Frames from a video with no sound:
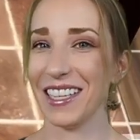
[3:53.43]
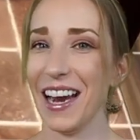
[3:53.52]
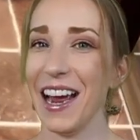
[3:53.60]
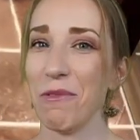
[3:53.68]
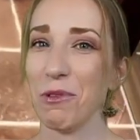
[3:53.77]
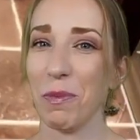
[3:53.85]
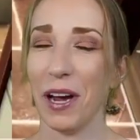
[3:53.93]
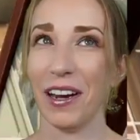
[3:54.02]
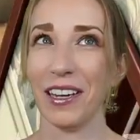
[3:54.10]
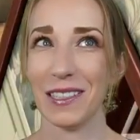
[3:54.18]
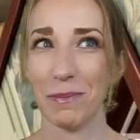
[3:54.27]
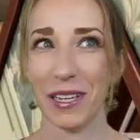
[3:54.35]
I had with my
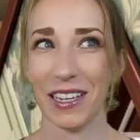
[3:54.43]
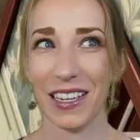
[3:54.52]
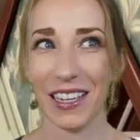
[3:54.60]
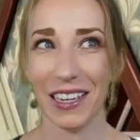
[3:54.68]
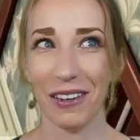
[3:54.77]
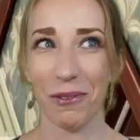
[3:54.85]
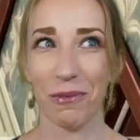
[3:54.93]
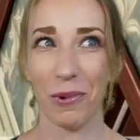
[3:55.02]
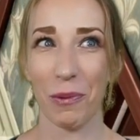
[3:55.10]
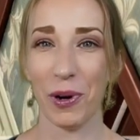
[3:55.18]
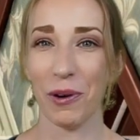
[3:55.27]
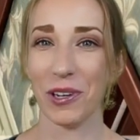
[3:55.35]
husband
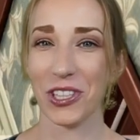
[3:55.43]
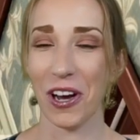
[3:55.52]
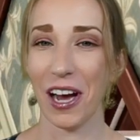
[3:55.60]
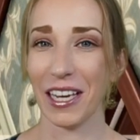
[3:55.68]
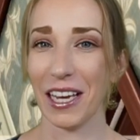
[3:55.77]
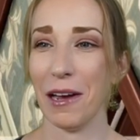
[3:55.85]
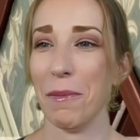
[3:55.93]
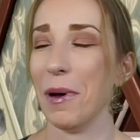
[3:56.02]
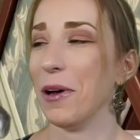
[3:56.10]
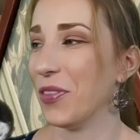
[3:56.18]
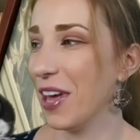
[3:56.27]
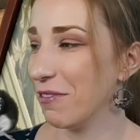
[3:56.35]
when we were talking
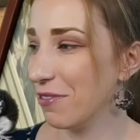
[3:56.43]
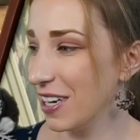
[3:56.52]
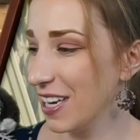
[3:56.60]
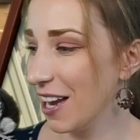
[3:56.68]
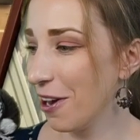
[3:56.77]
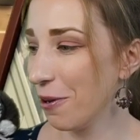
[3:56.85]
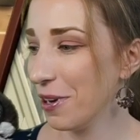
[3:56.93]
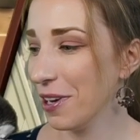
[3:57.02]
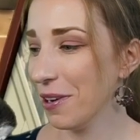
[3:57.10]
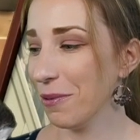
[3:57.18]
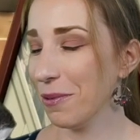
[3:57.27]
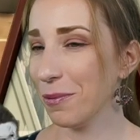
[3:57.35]
about that video
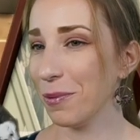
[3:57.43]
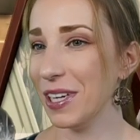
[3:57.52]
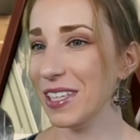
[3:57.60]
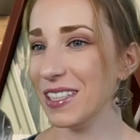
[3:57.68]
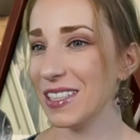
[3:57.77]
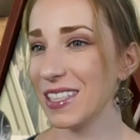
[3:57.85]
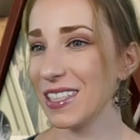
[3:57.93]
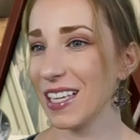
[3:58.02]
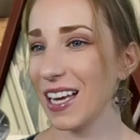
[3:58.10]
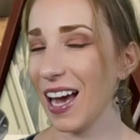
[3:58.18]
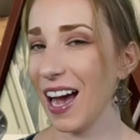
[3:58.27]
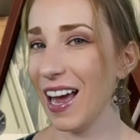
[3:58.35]
was,
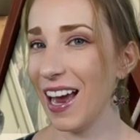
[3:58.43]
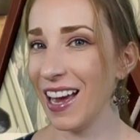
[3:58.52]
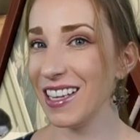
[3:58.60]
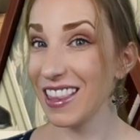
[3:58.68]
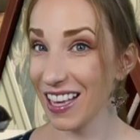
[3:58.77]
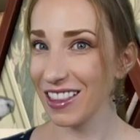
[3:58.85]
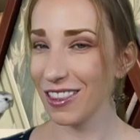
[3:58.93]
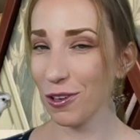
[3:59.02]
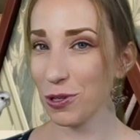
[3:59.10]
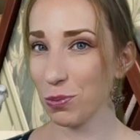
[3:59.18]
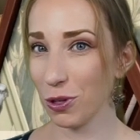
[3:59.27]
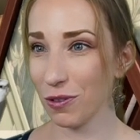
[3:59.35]
I think
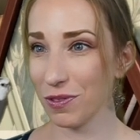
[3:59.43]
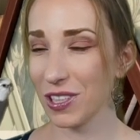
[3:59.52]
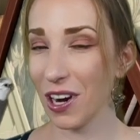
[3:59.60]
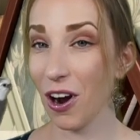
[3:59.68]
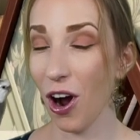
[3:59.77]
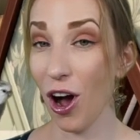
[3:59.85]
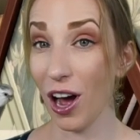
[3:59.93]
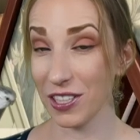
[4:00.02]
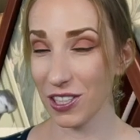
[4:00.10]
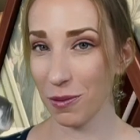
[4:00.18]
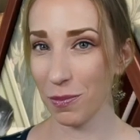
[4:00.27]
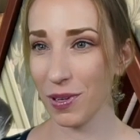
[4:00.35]
those roofs are
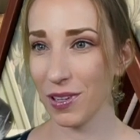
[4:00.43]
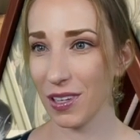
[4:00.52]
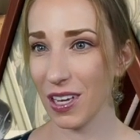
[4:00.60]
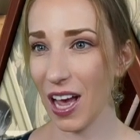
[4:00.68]
awesome.